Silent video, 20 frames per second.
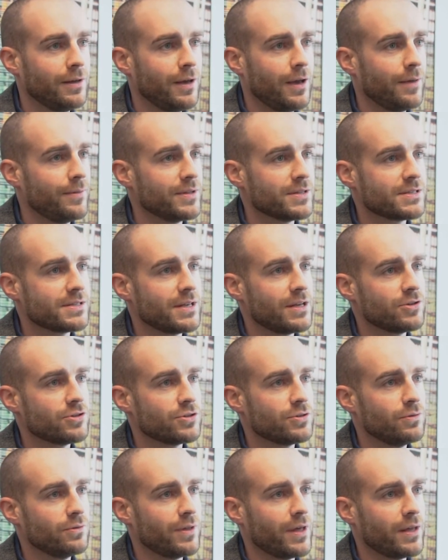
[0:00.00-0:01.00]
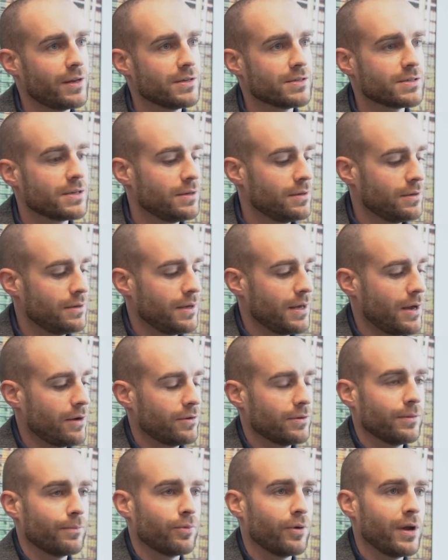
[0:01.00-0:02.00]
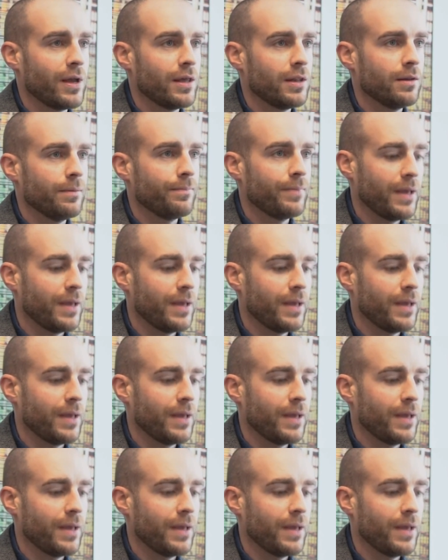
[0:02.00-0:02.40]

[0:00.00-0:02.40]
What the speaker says: And then stage 2 of that is how can the brand